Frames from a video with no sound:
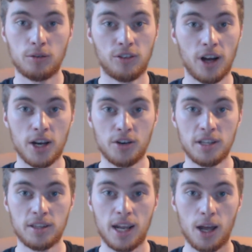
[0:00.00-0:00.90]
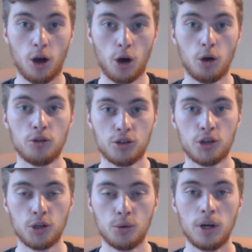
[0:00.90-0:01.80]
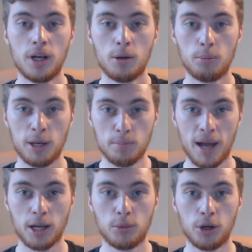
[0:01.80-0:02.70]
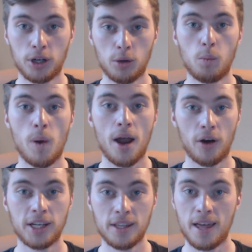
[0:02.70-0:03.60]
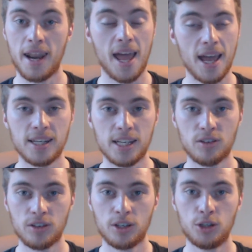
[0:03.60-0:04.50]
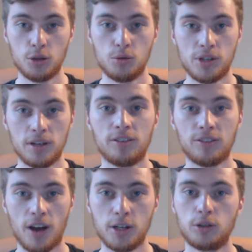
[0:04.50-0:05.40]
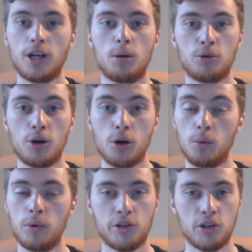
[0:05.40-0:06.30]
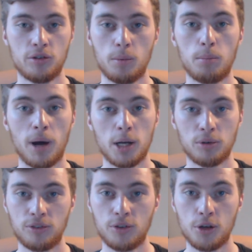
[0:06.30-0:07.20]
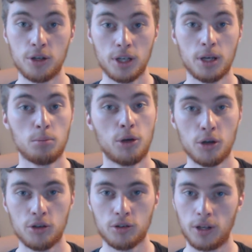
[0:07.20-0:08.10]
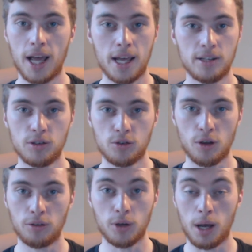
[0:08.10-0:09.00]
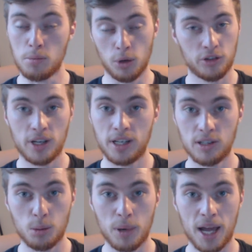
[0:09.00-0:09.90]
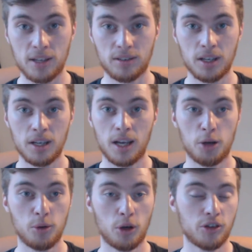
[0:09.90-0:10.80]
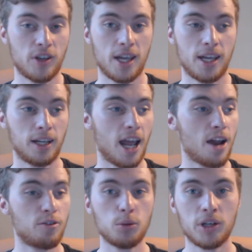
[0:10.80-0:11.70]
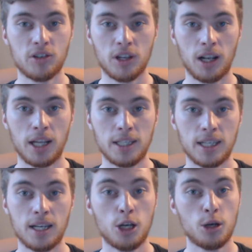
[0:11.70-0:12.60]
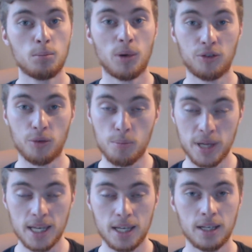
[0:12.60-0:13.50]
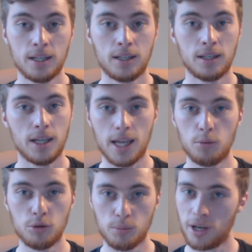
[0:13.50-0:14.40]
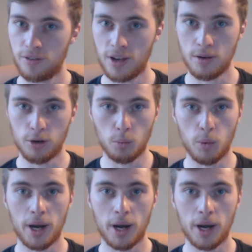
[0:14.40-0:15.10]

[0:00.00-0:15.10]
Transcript: via an Ethernet onto my MacBook, where I can then edit using Final Cut Pro, which is my preferred personal editing software. I'm not saying it's the best, I'm not saying everyone is going to like it, but for me, it was my favorite